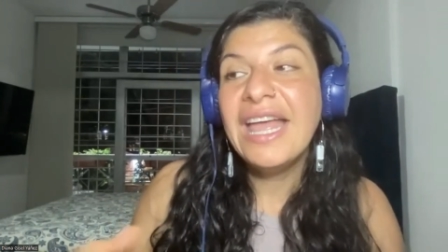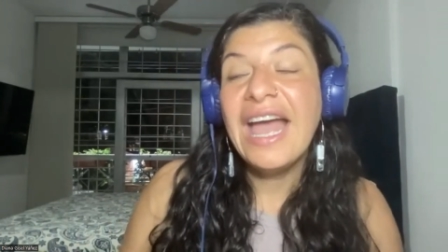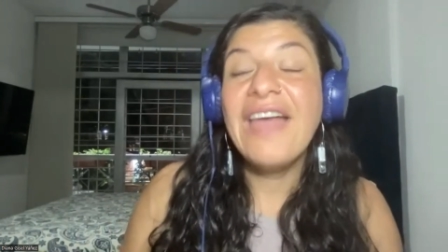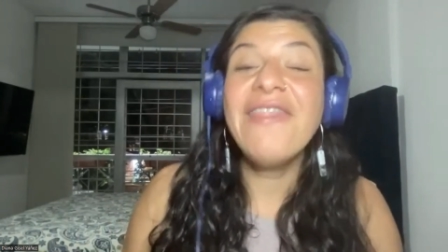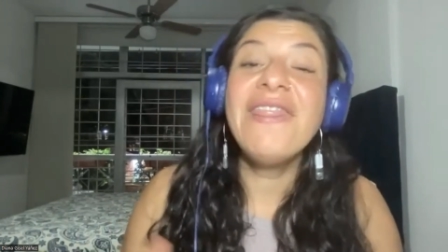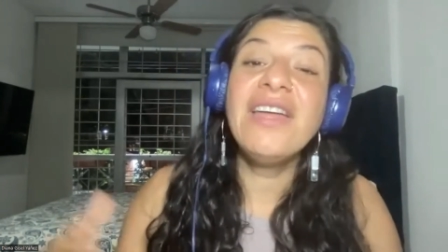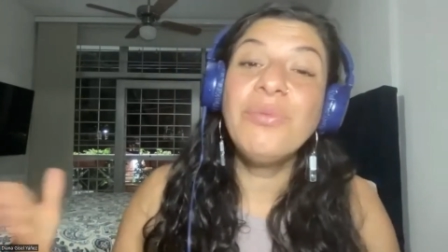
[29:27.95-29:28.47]

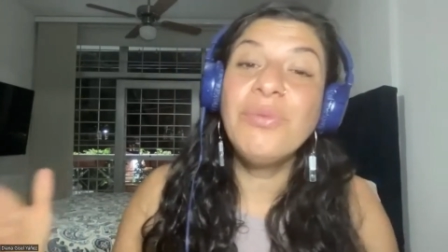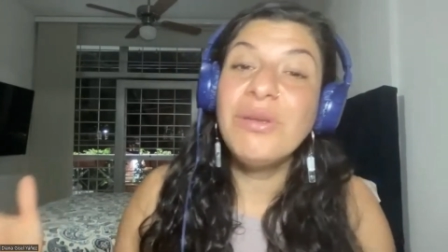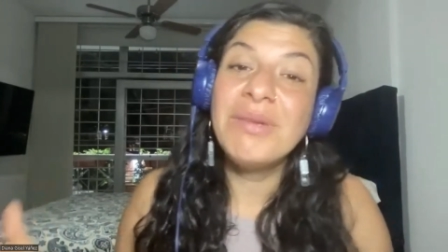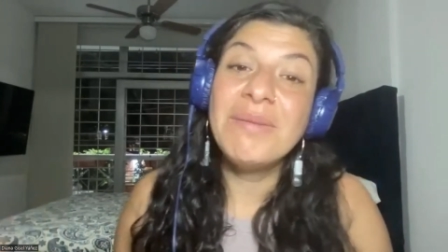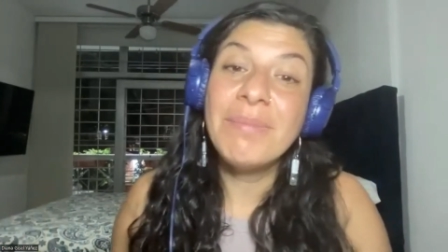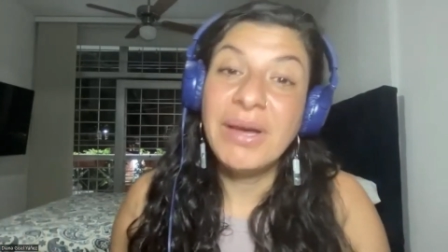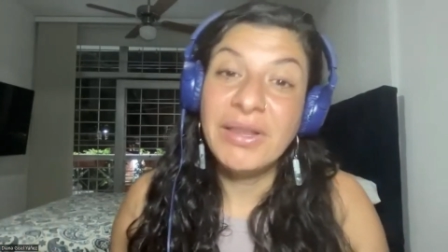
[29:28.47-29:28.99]
And then we
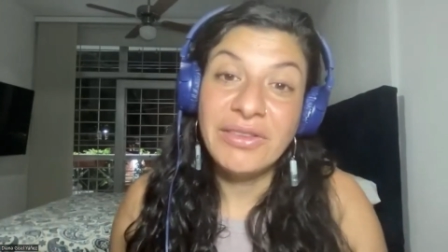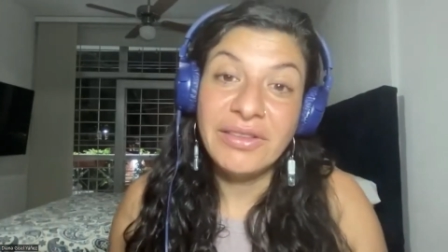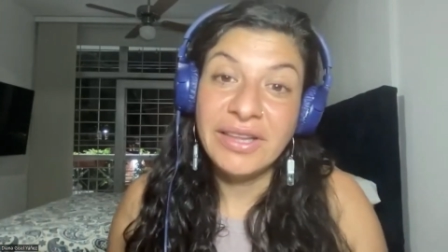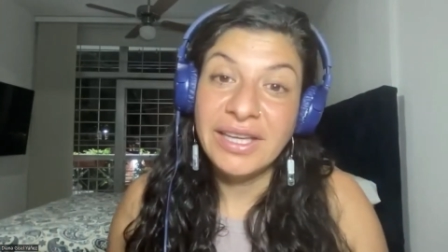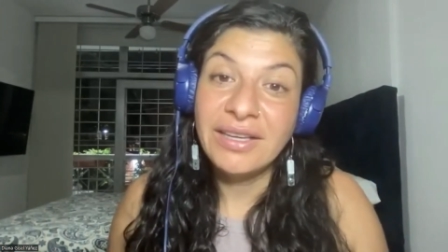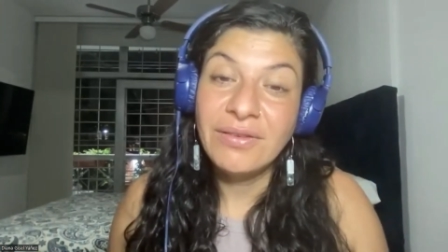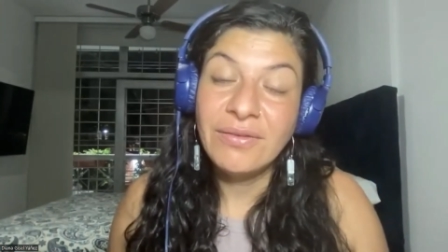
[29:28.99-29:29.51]
meet
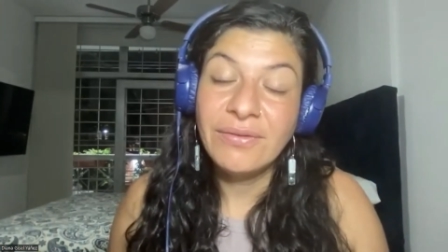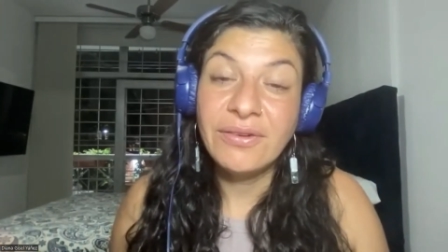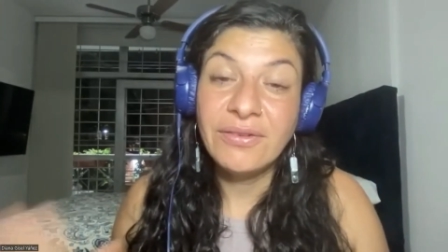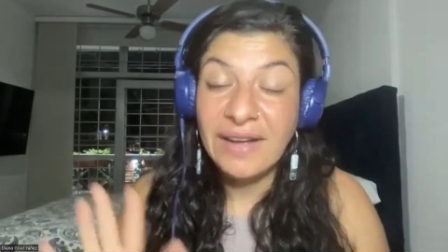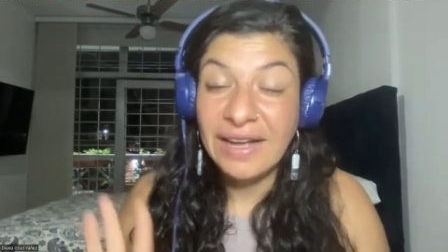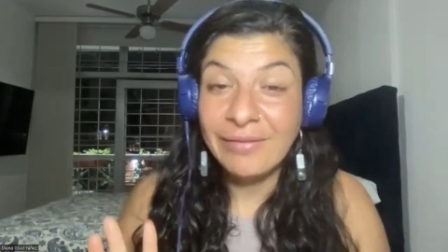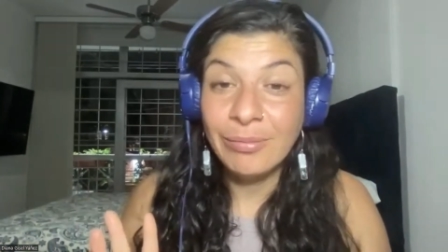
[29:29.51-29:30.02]
monthly for
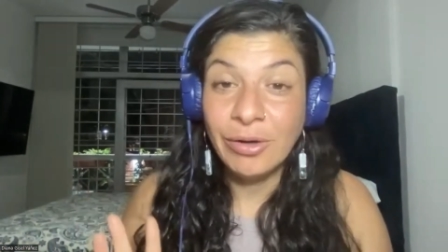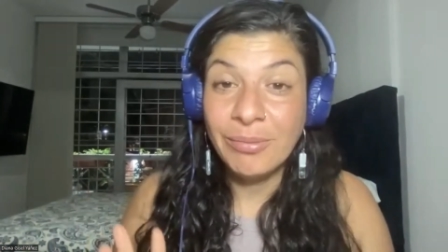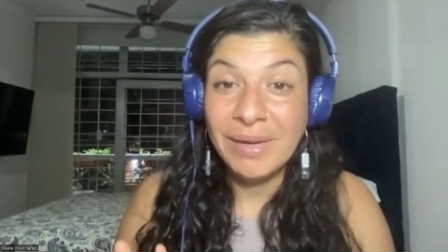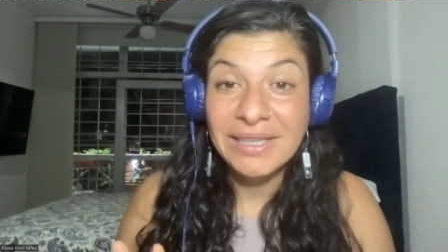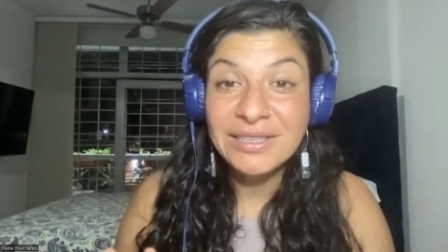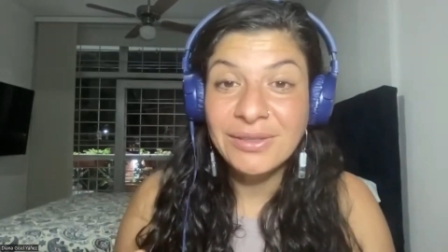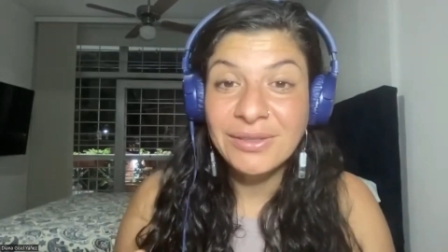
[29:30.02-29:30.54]
5 more
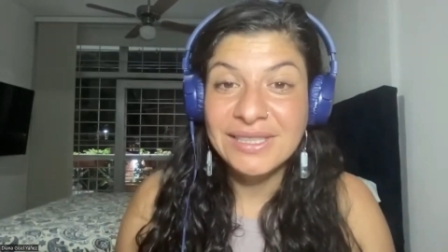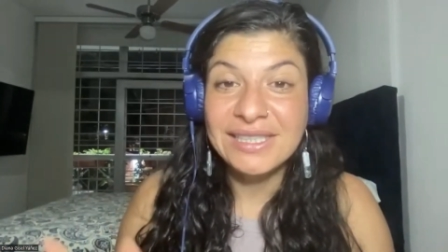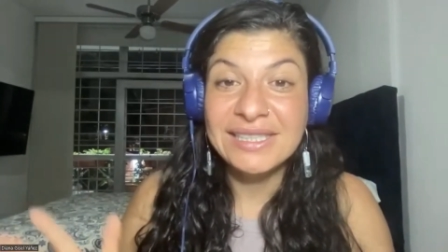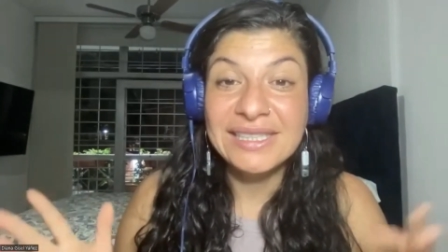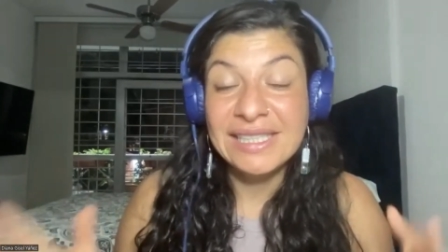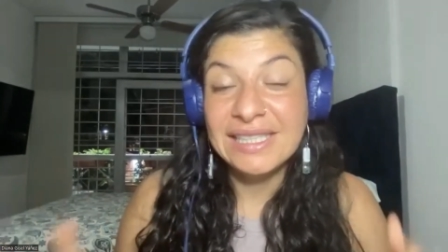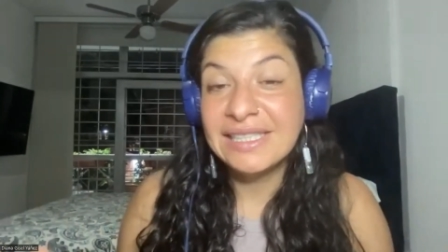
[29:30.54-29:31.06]
months. So it's a
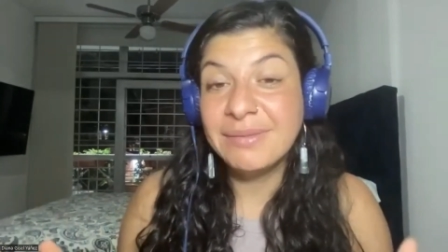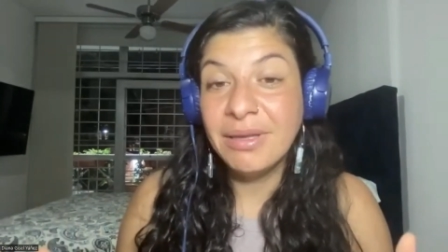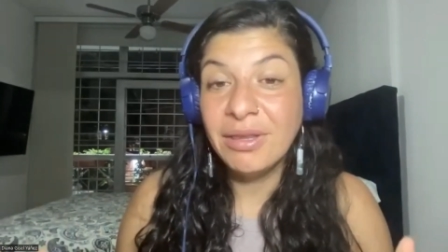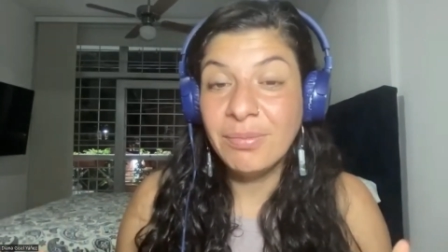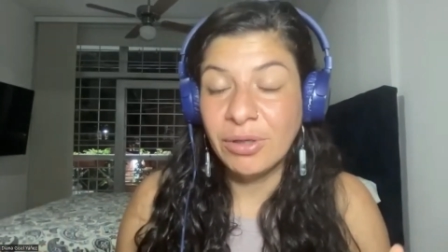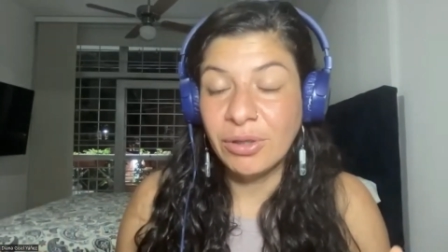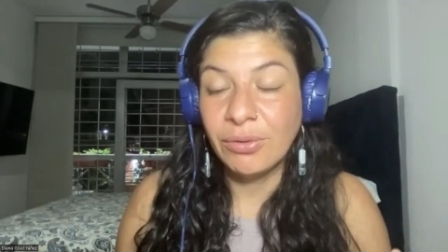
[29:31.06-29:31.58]

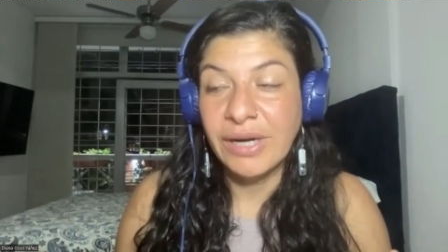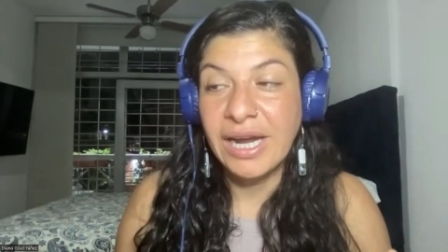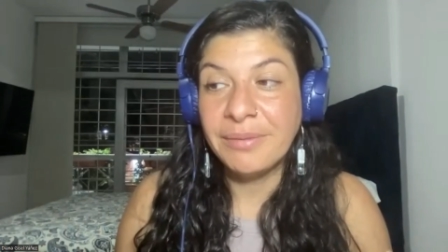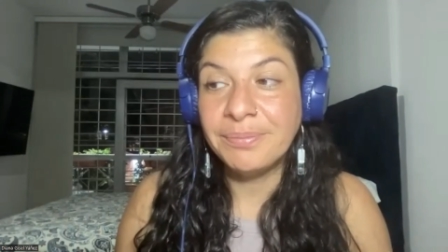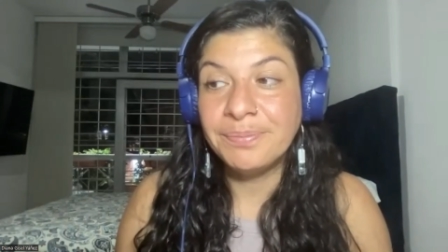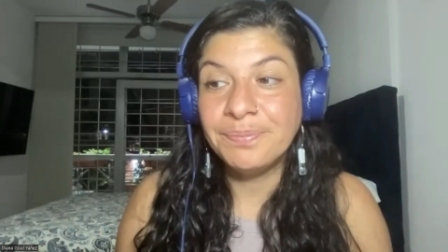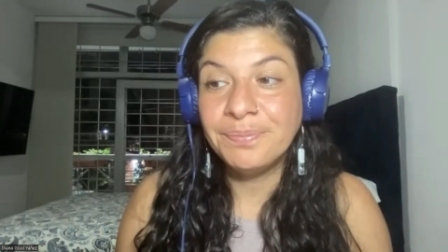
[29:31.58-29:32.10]
6-month
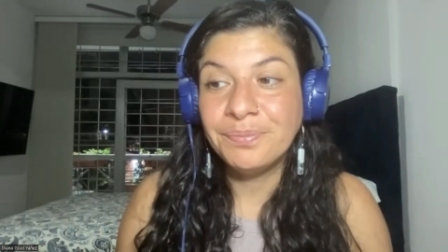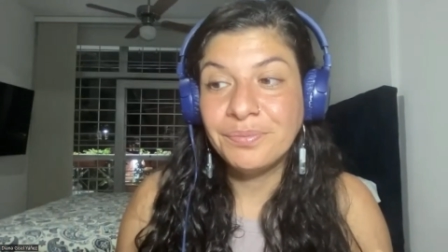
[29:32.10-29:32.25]
program.